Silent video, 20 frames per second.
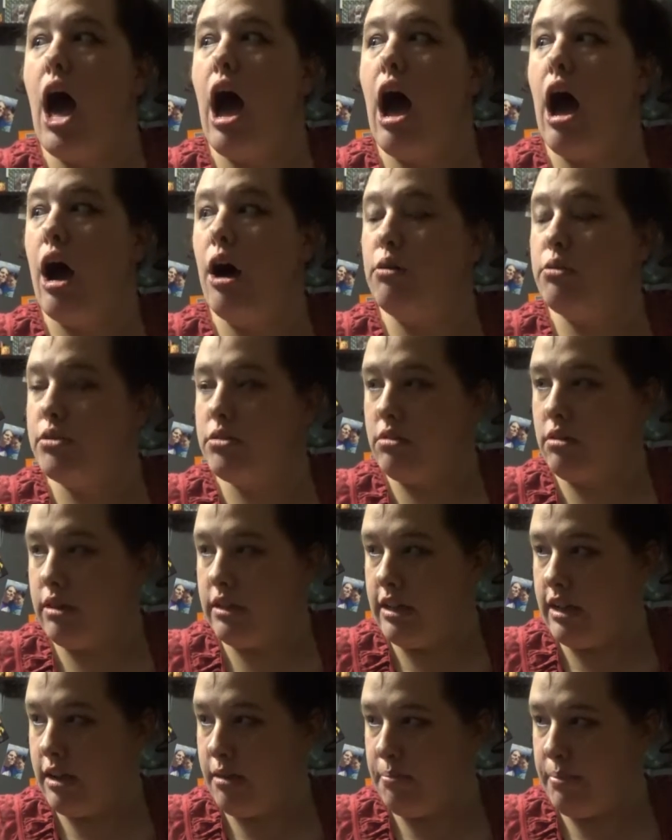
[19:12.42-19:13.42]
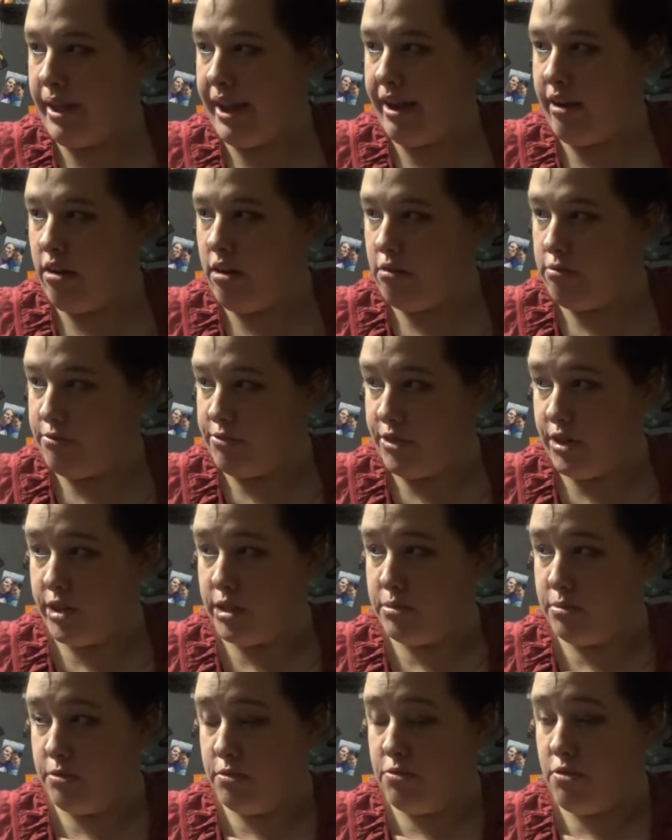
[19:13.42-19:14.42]
I was going to get it paid off
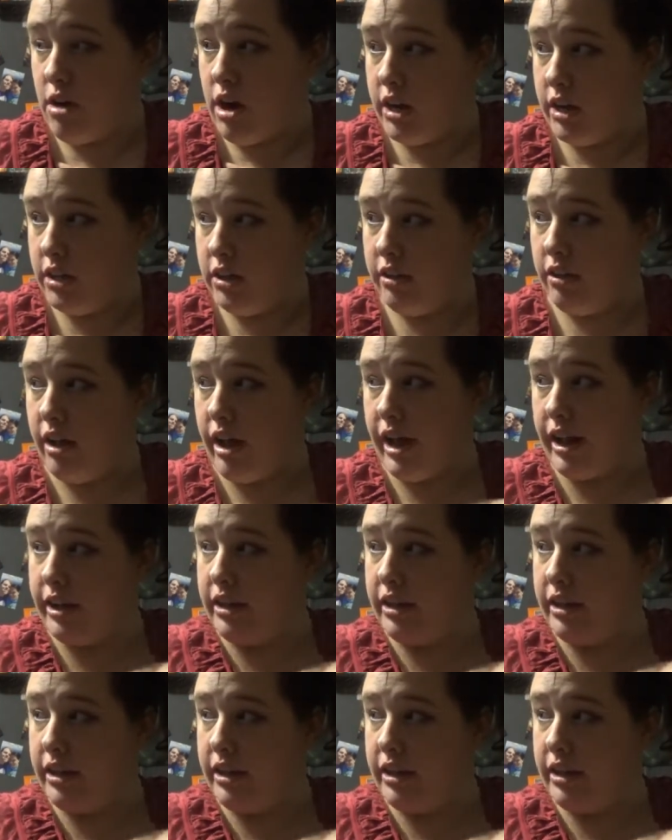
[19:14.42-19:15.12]
first before I do that.